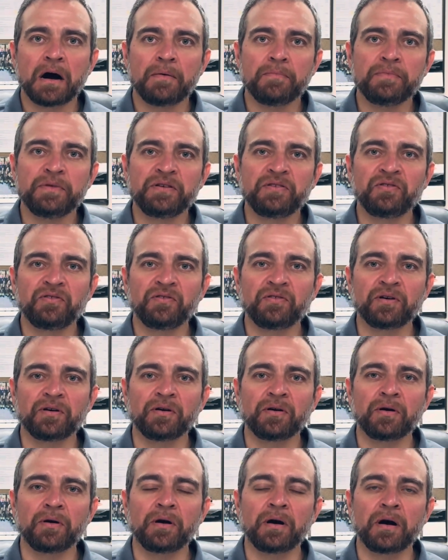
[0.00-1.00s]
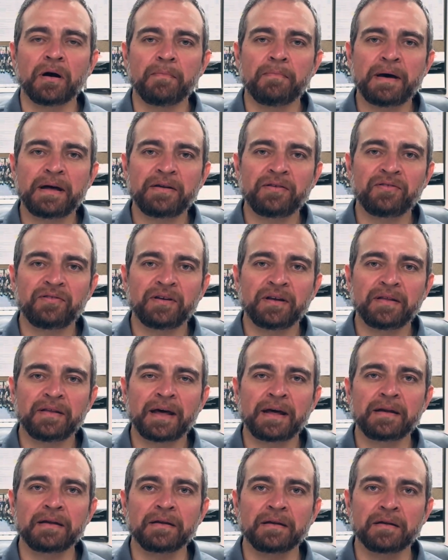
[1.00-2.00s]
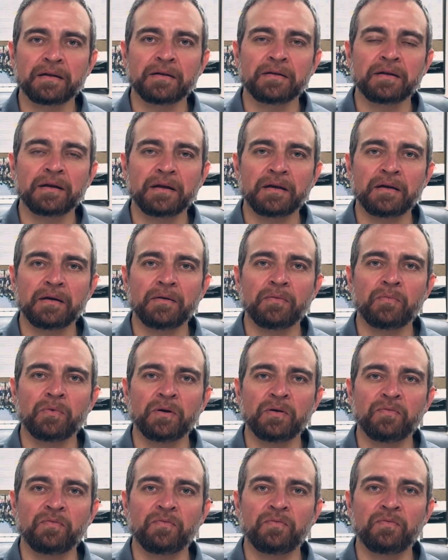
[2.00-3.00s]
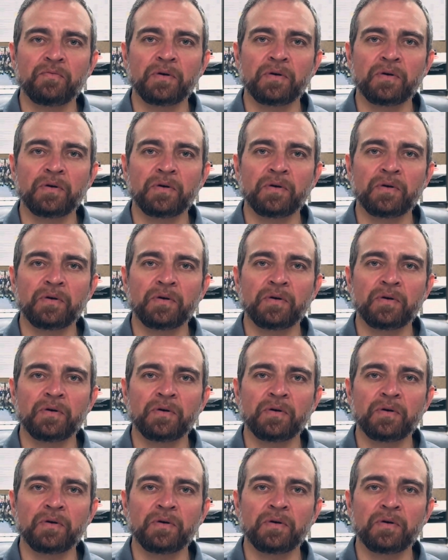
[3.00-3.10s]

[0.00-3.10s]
This is a medicine that we've